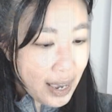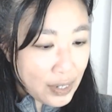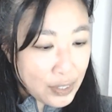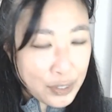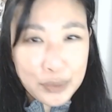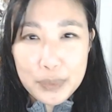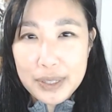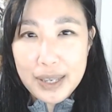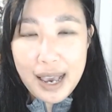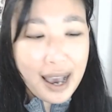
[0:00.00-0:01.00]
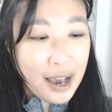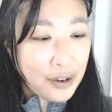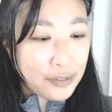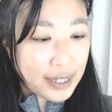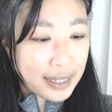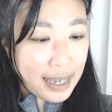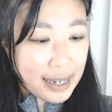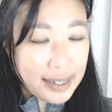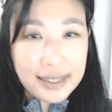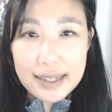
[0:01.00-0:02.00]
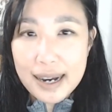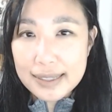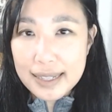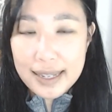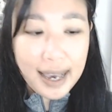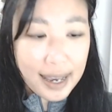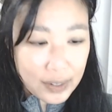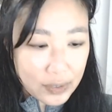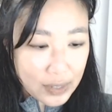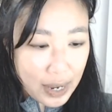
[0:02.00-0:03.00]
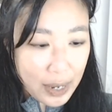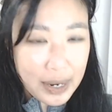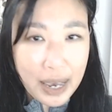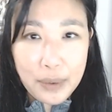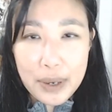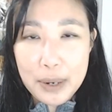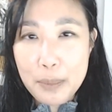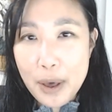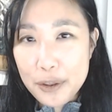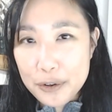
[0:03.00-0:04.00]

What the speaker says: here we have, again, Hecate, now in mother